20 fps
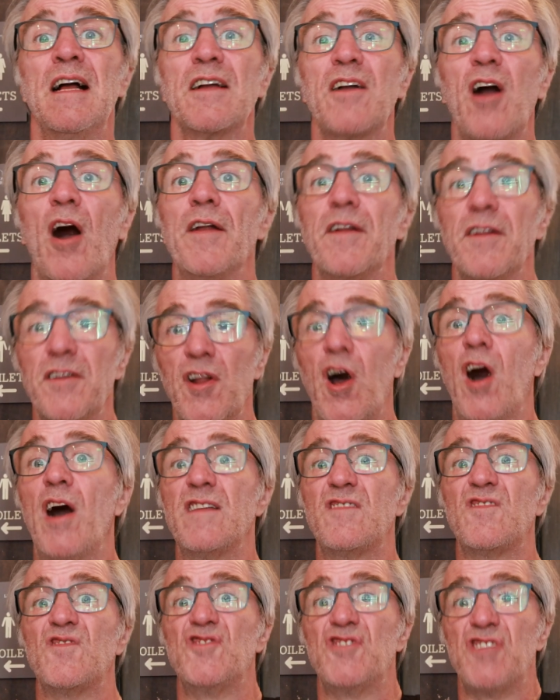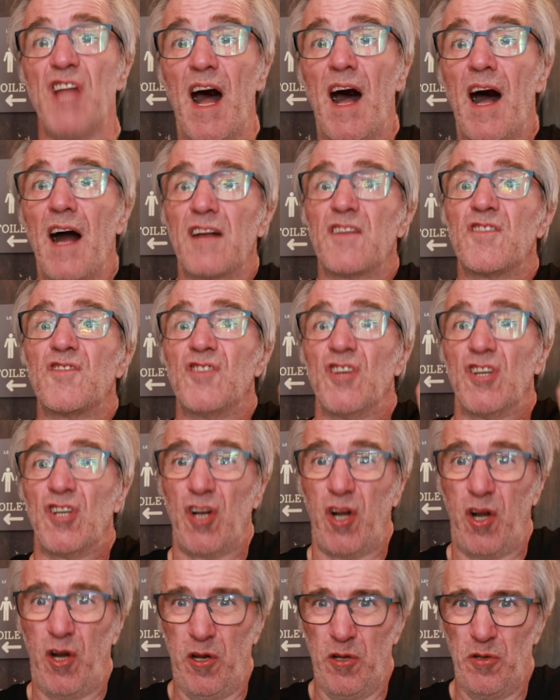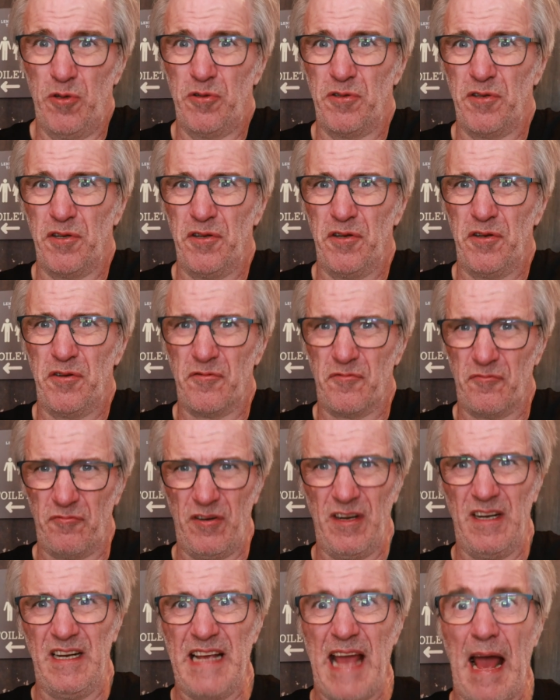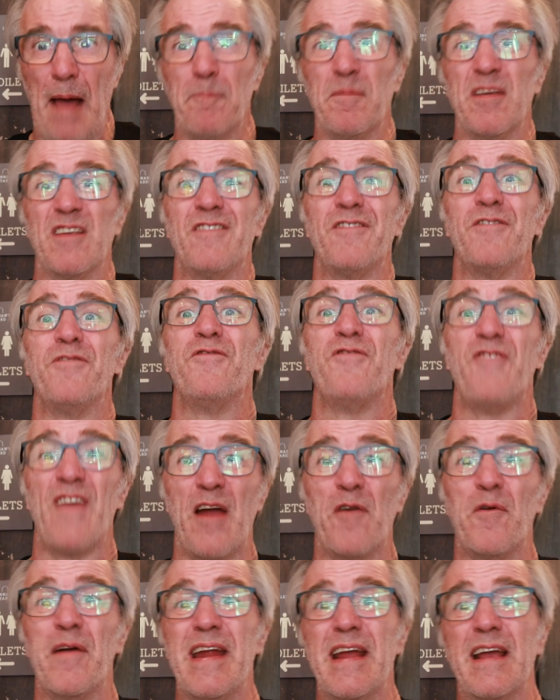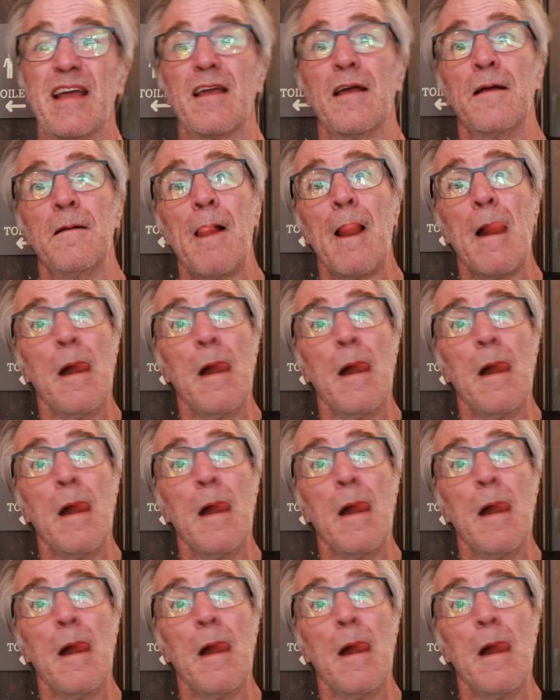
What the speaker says: Kind of nice, dark, secluded, really atmospheric.